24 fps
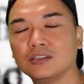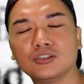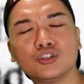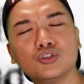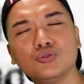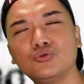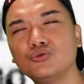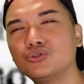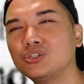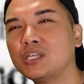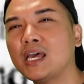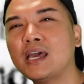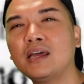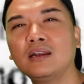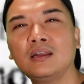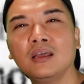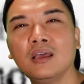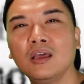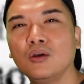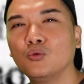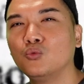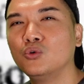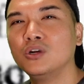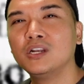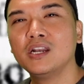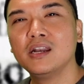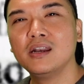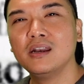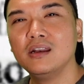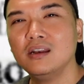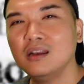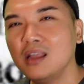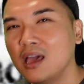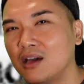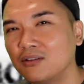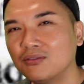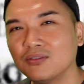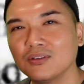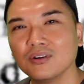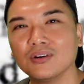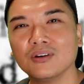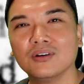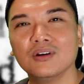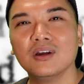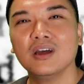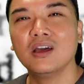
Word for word: Suzette would never,